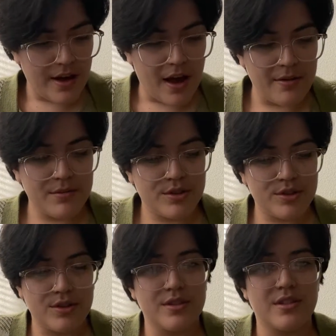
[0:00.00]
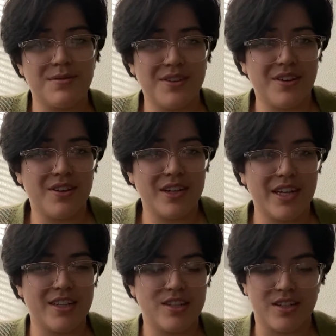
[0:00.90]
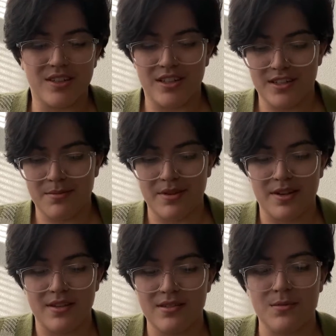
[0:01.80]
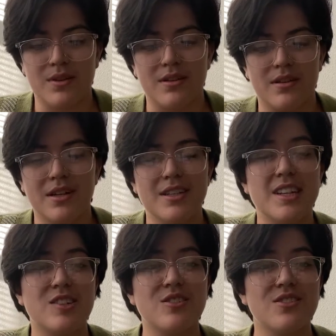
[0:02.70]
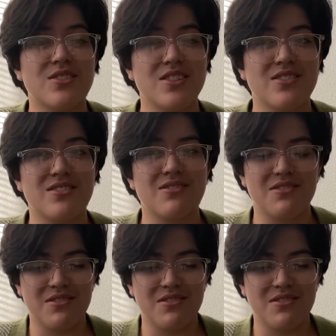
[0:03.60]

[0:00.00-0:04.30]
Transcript: I'm sure some of y'all can share the experience where teachers just